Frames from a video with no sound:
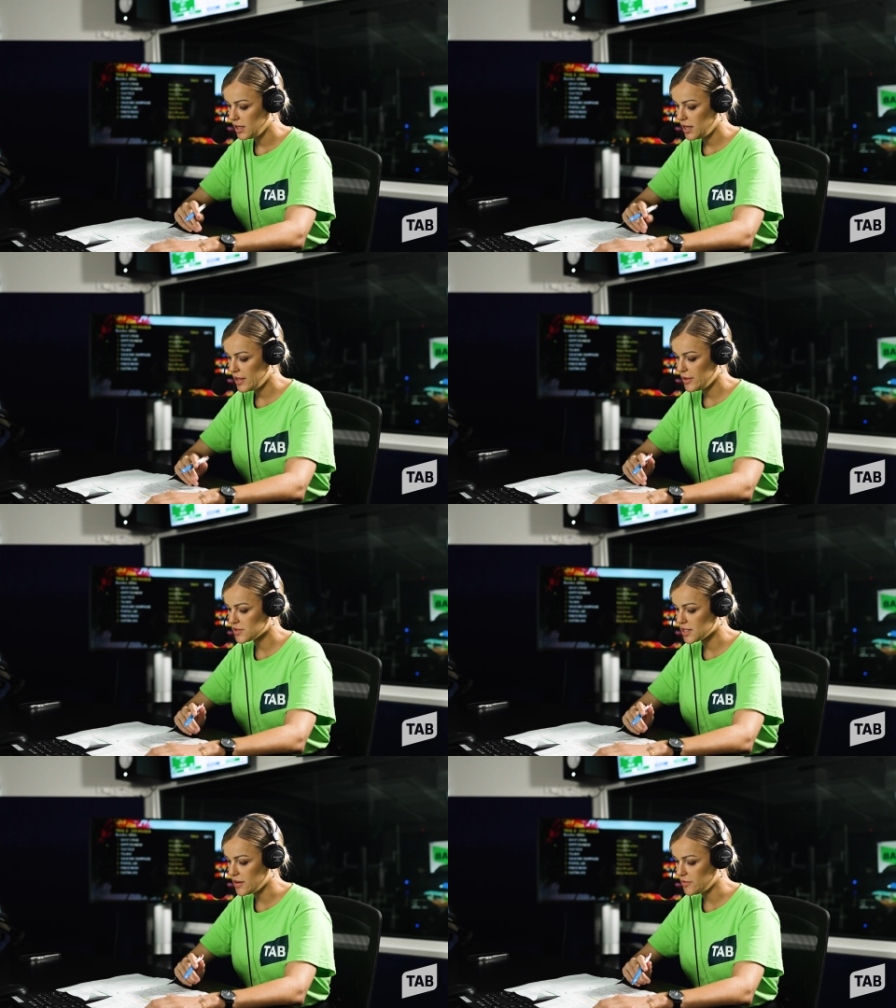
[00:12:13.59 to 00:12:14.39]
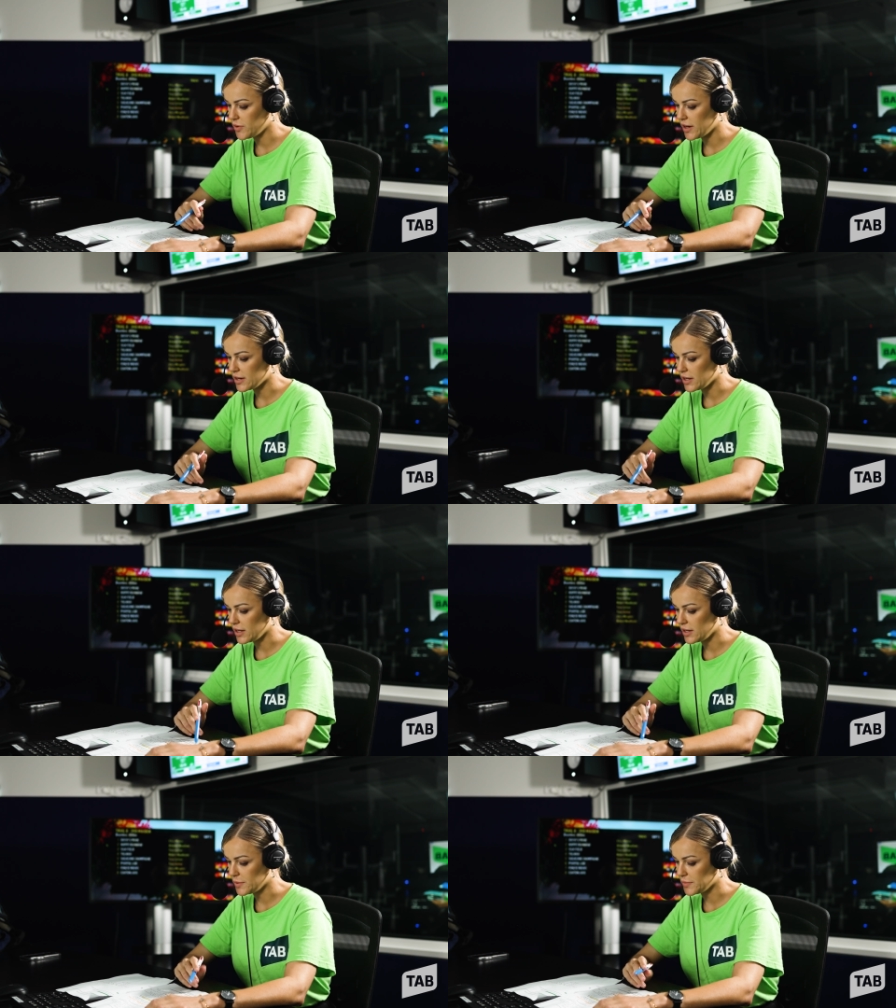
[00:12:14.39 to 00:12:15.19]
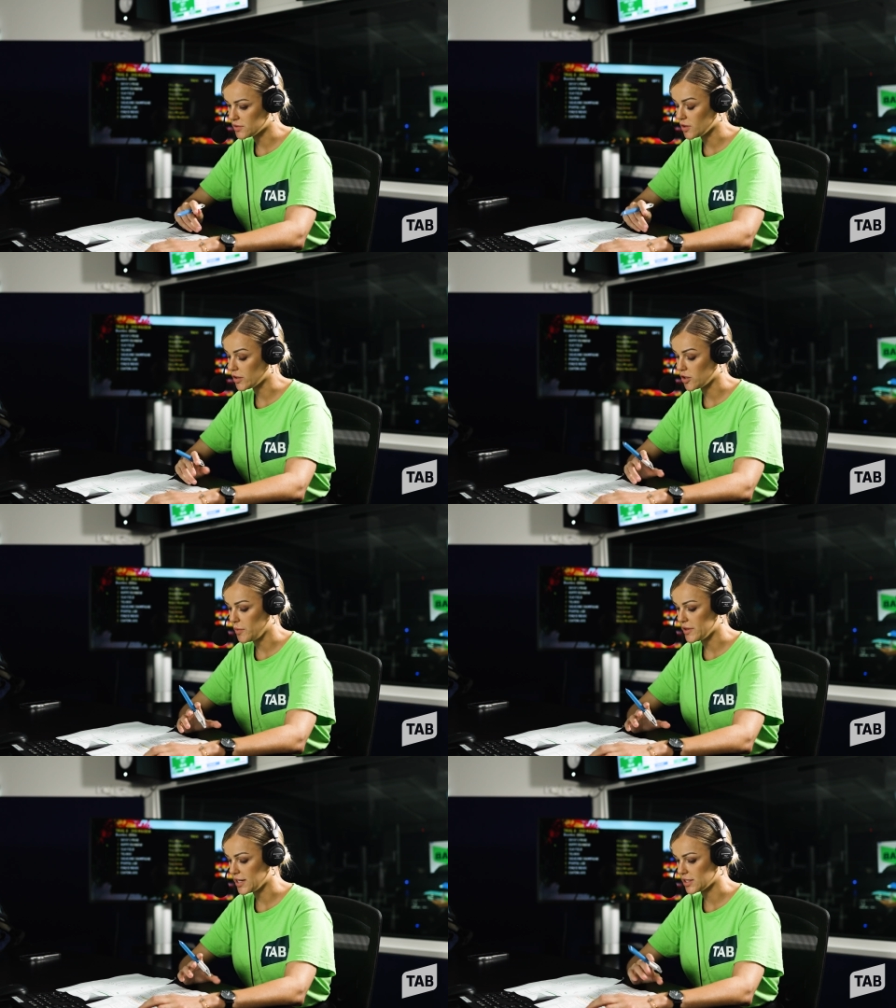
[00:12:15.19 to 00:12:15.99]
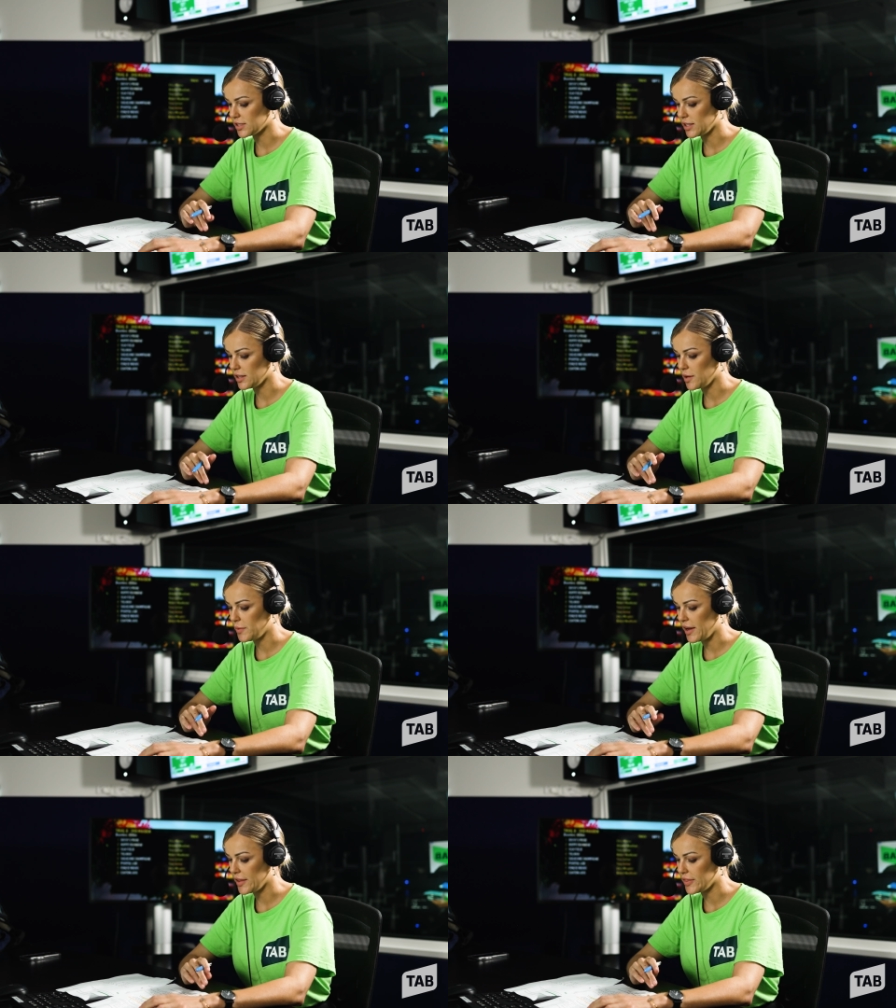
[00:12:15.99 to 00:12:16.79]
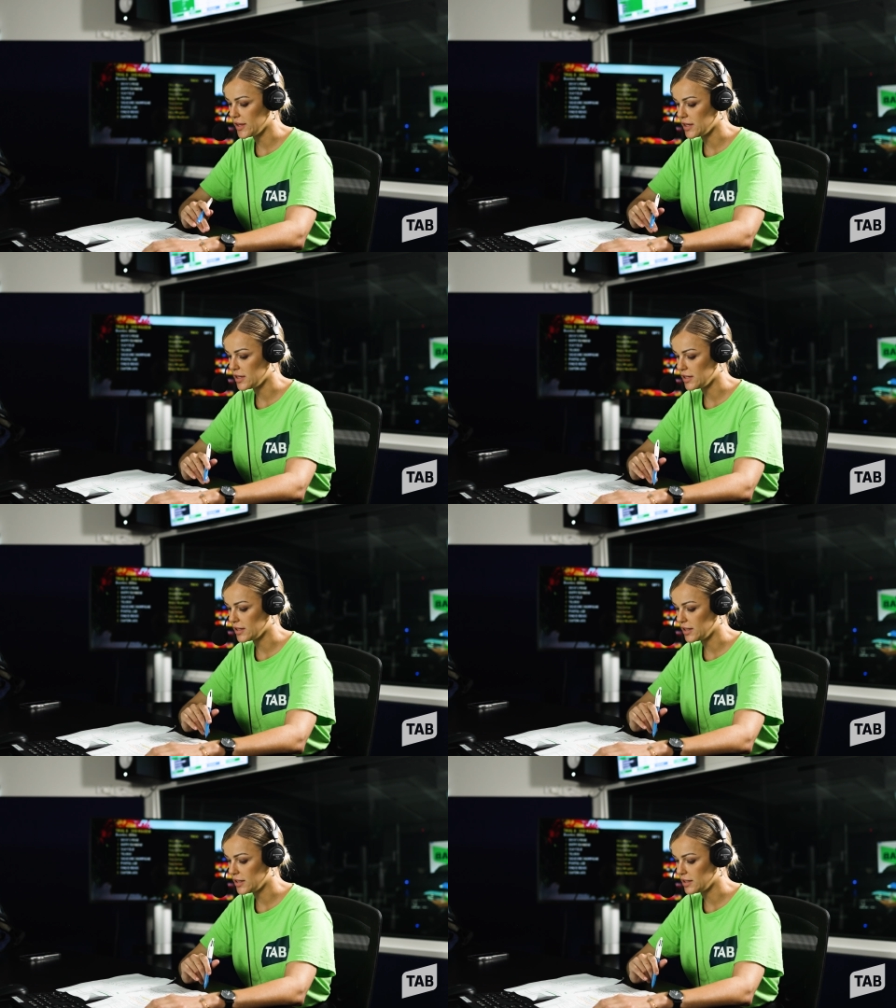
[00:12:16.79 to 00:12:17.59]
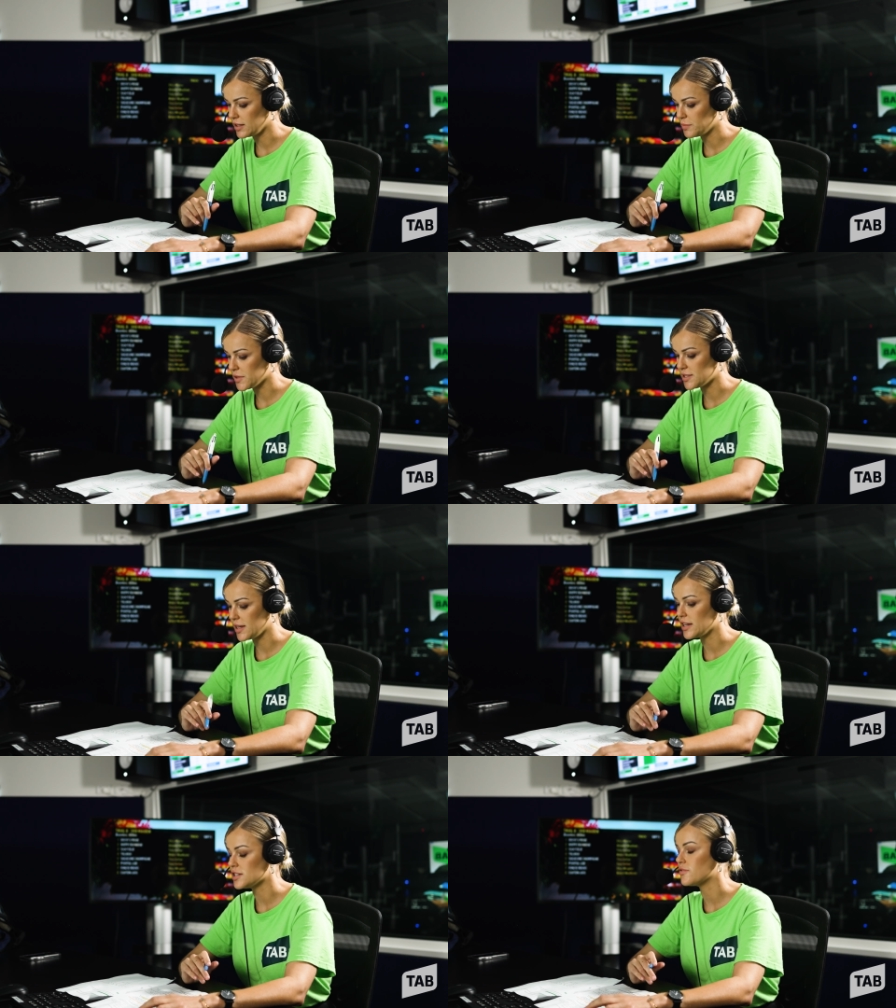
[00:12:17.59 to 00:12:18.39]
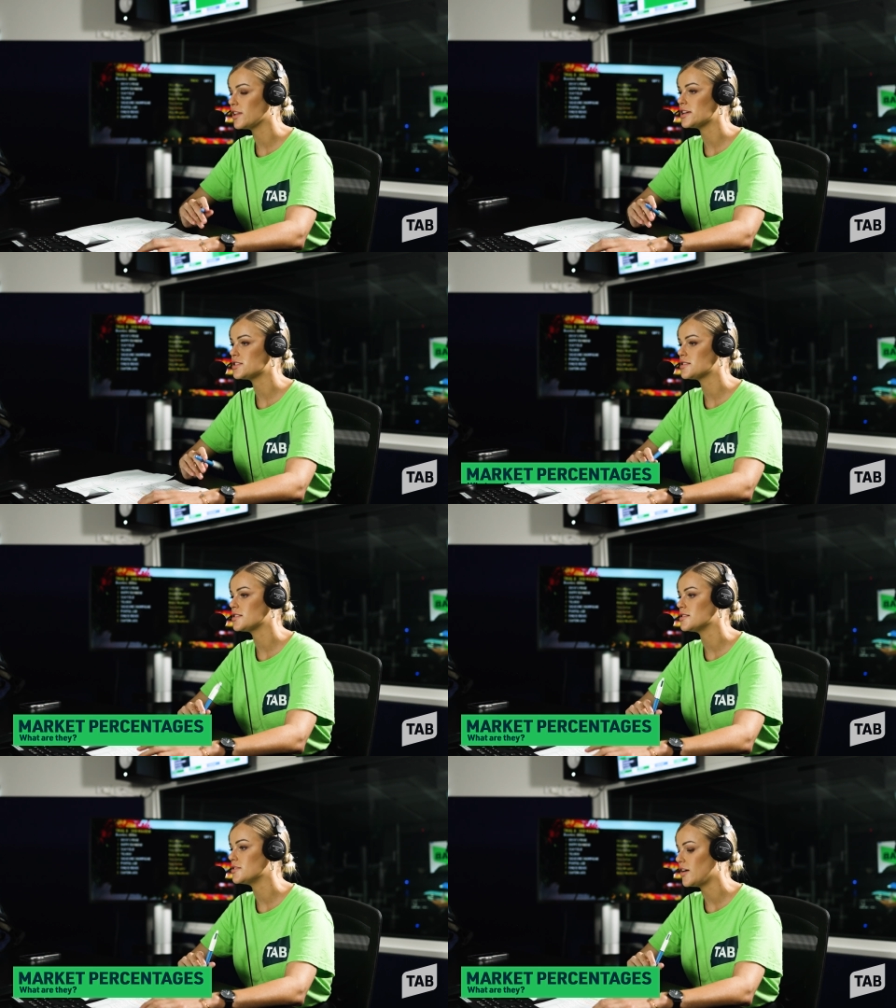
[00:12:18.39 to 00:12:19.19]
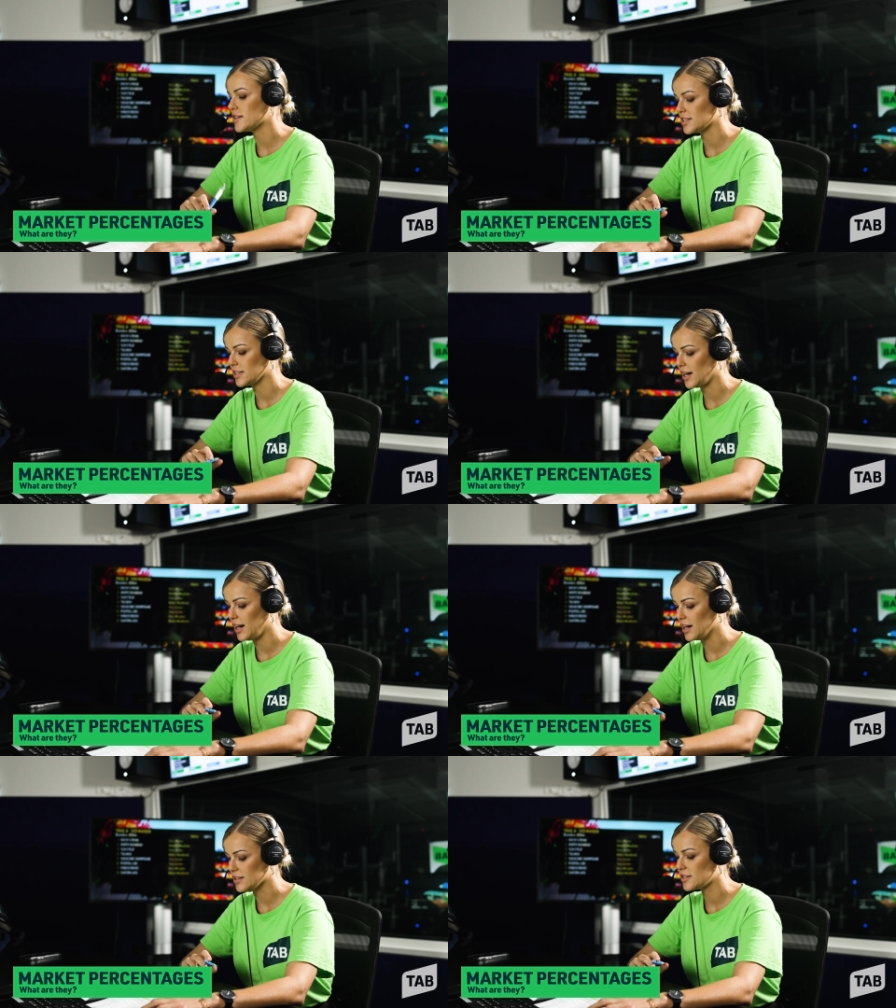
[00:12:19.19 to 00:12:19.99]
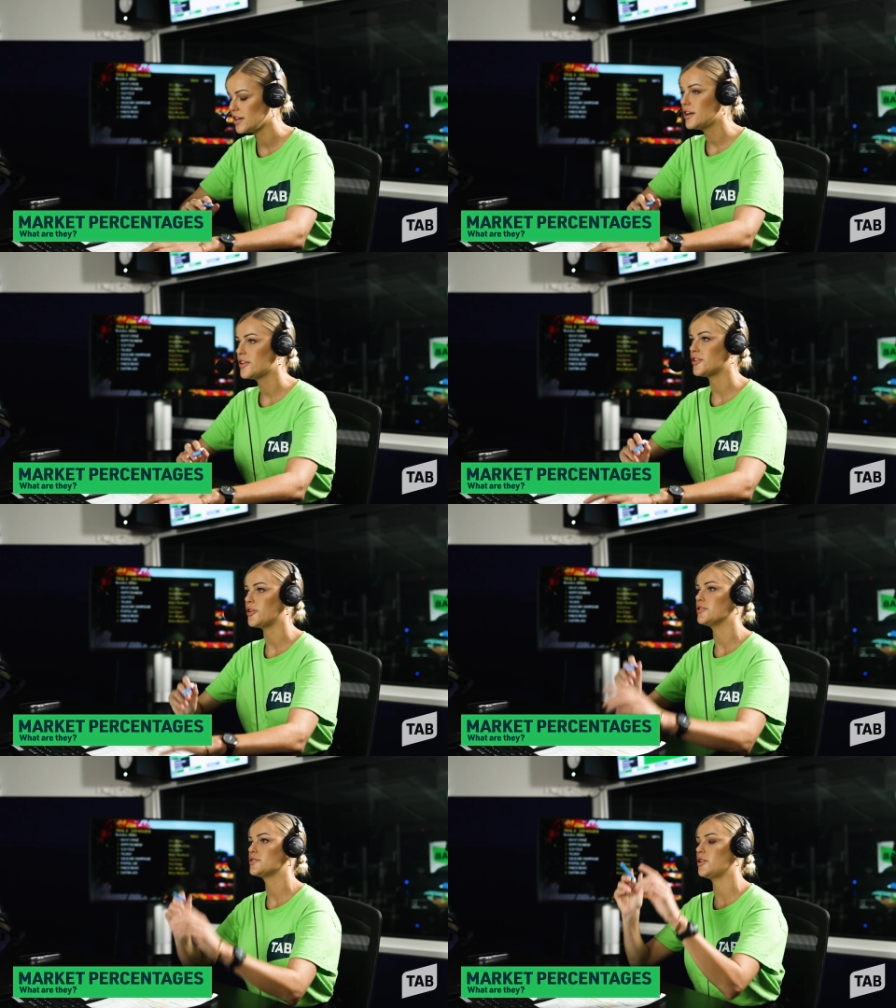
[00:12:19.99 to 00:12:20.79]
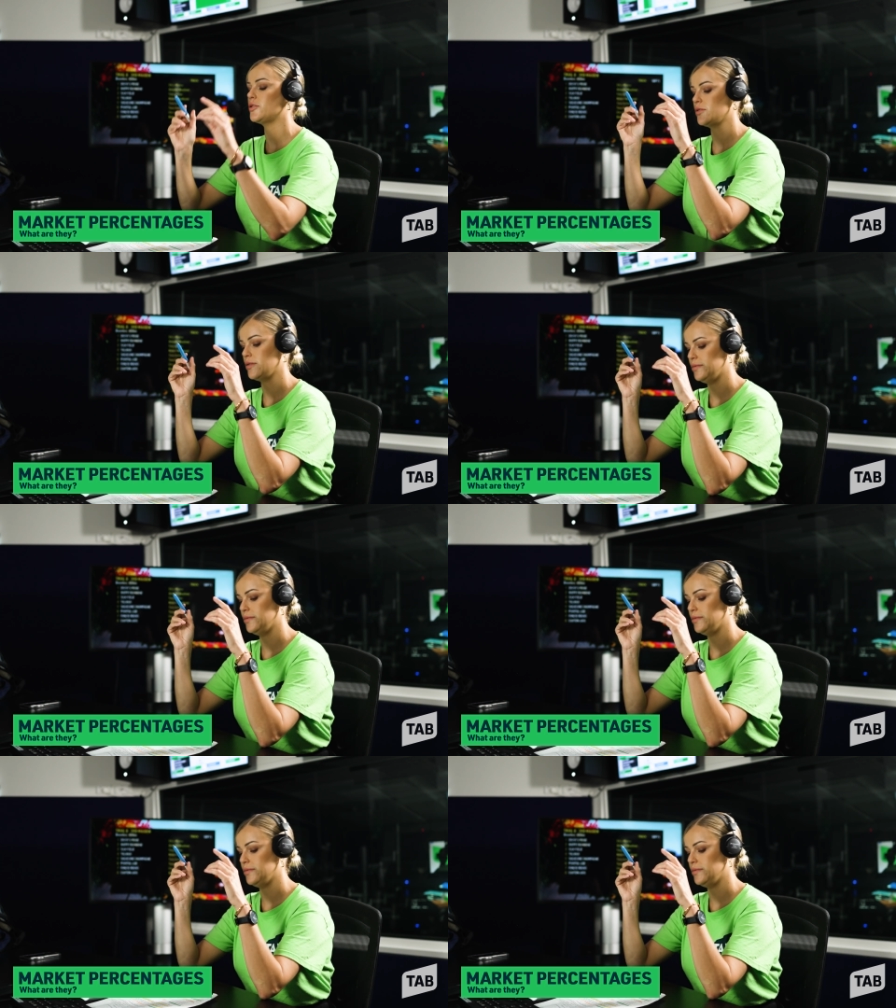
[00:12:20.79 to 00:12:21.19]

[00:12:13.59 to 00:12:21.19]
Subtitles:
There was another one. There's a lot of comments actually about the percentage in relation to the dice and cards. So